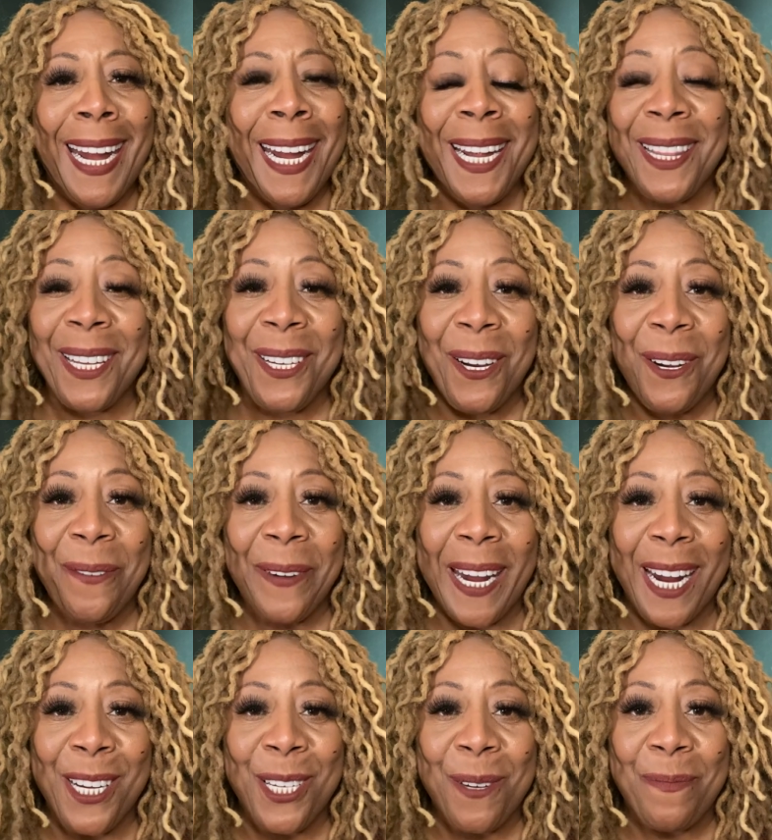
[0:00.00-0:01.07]
Hit the
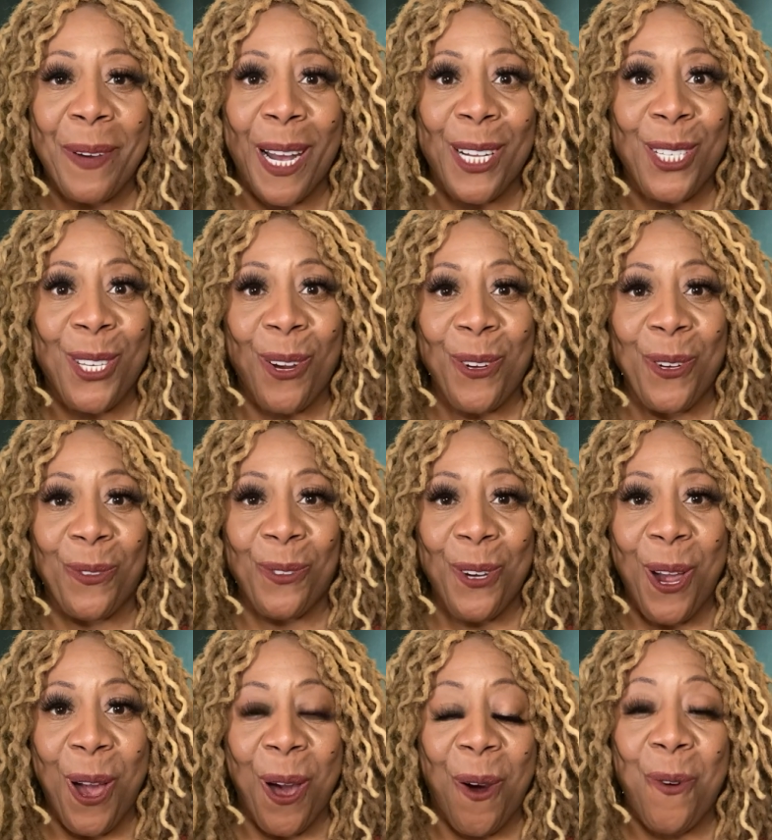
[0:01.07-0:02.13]
notification button so you'll
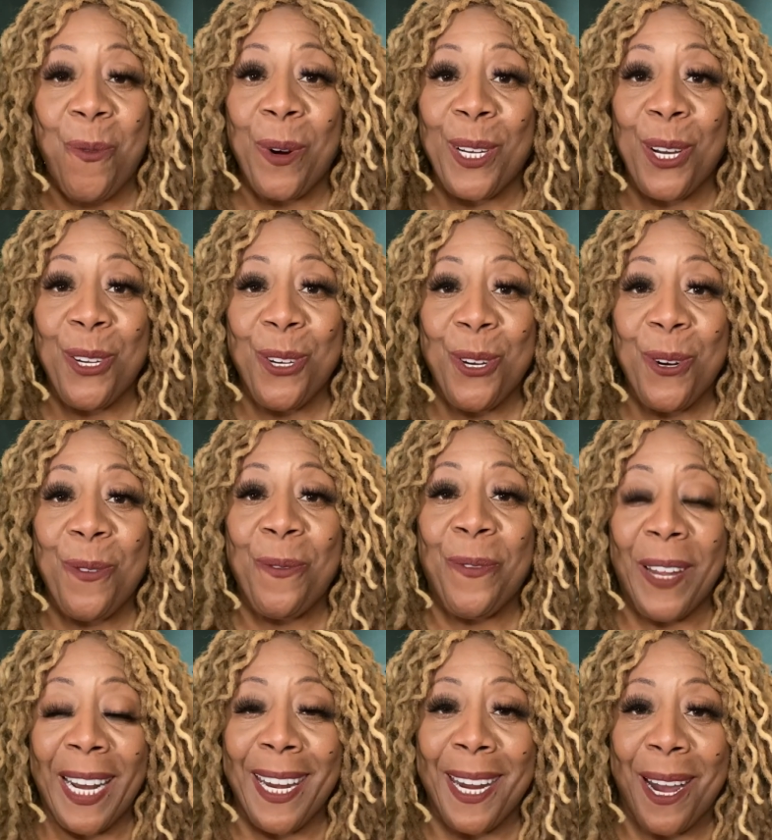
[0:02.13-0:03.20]
know when a new
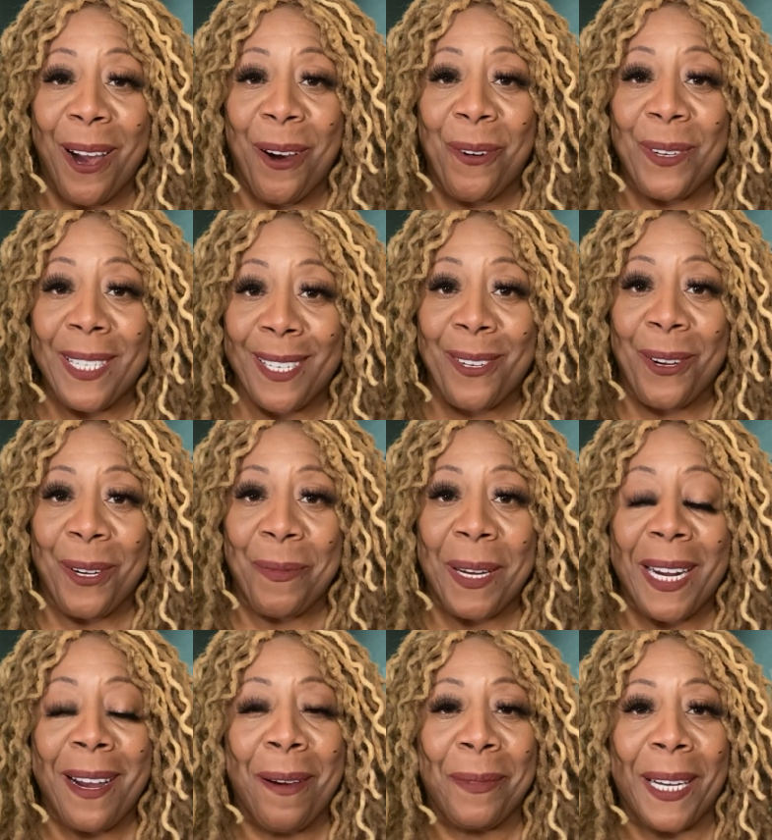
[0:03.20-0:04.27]
video is going to
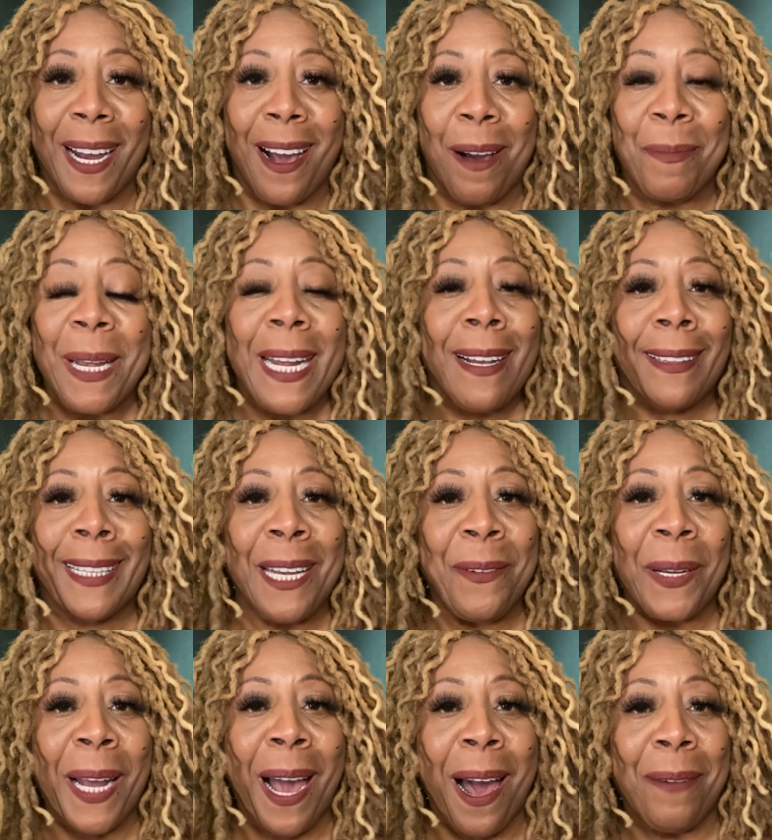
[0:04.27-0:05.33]
be coming up.
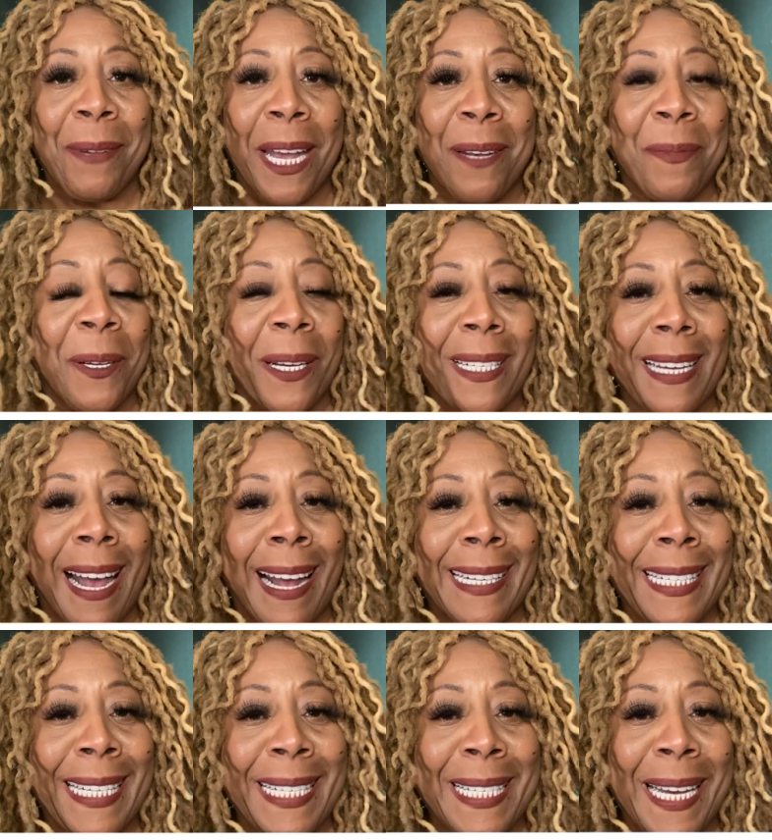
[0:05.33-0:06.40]
Leave a comment because
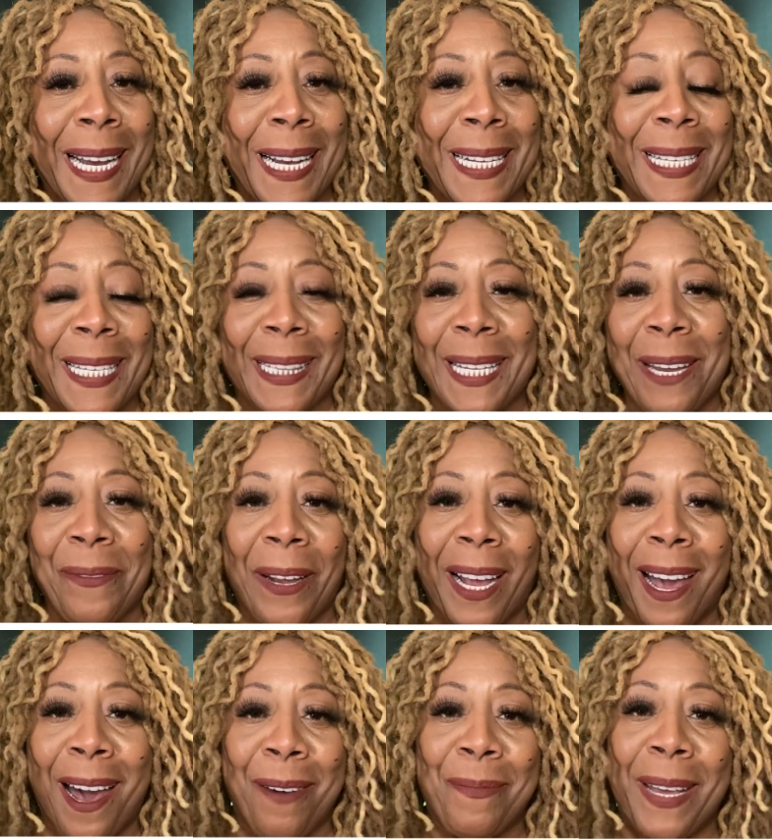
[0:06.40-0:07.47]
Auntie does leave
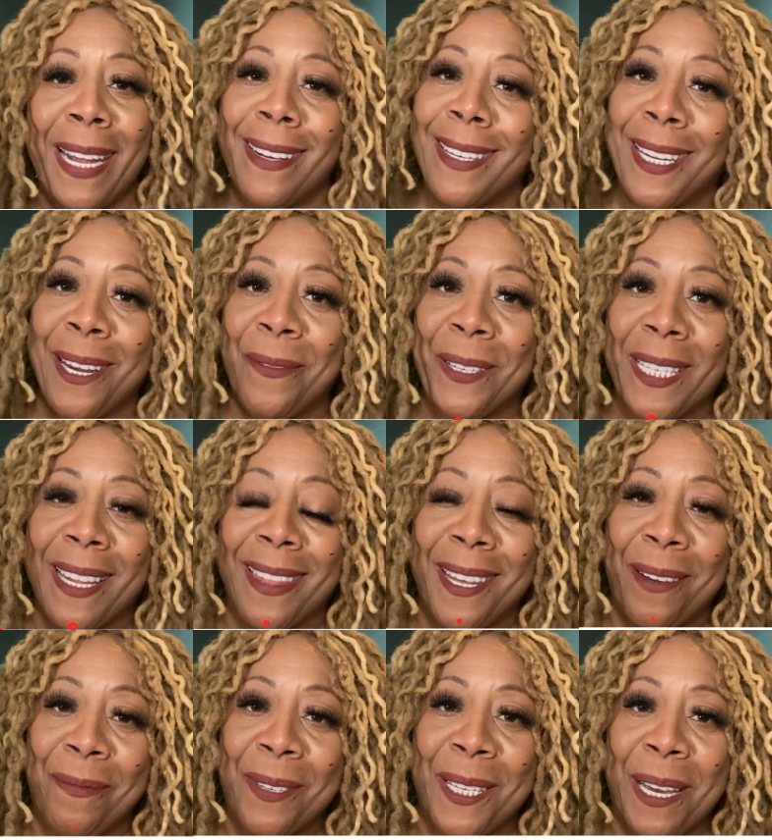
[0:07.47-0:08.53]
a comment and give us a
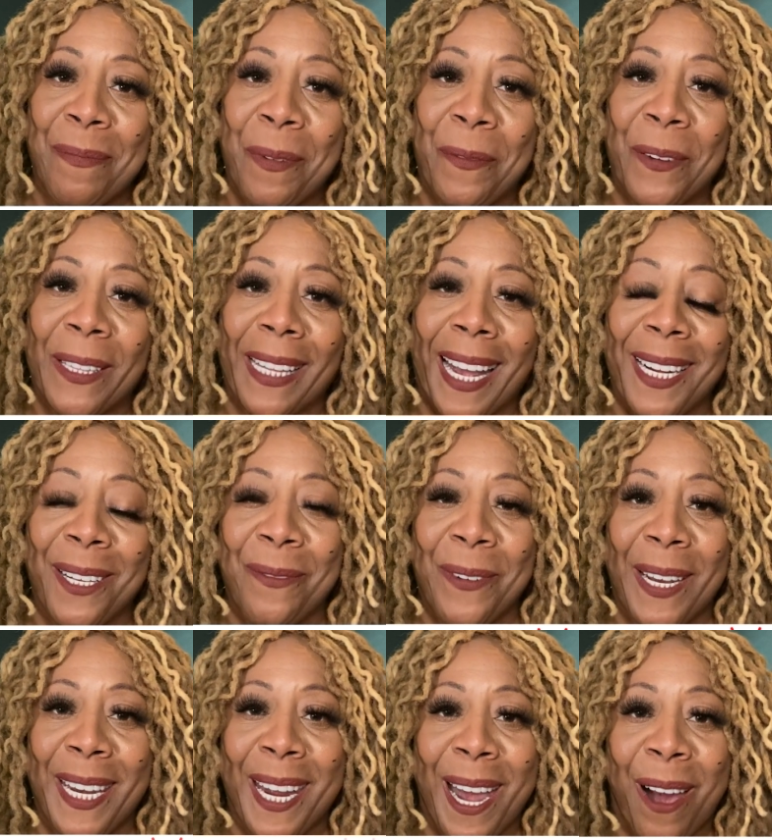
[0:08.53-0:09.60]
thumbs up if you like the
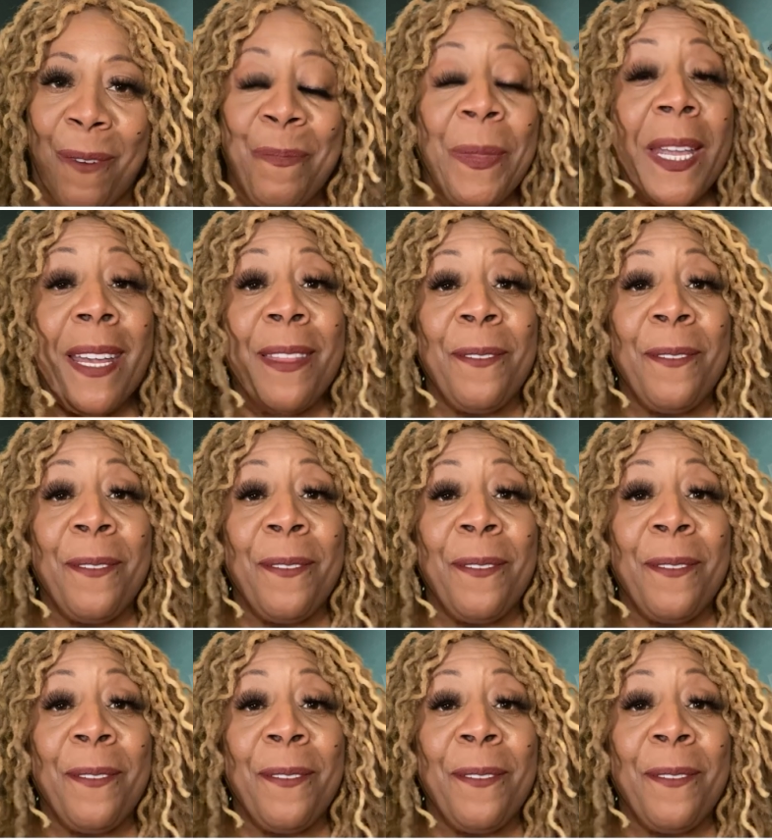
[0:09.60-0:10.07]
video.